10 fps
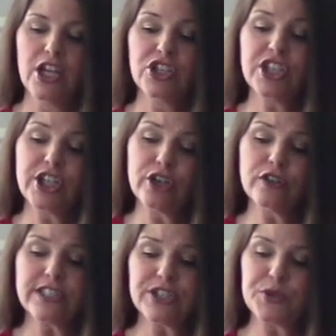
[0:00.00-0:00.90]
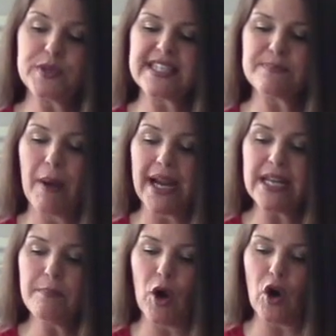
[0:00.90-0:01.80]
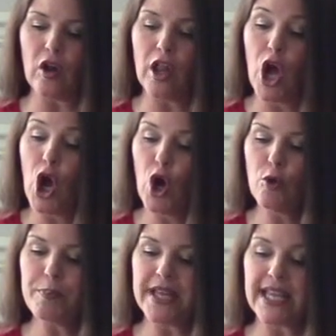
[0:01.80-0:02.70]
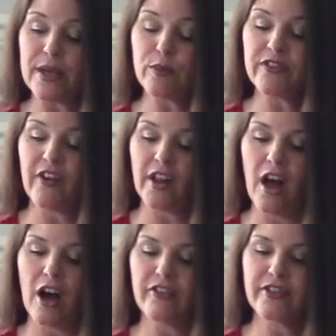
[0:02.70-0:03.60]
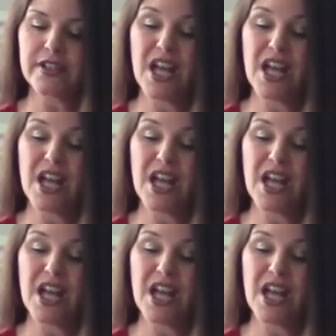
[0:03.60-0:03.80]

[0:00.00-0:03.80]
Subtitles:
She curled into a spiny ball, hoping it would fall off.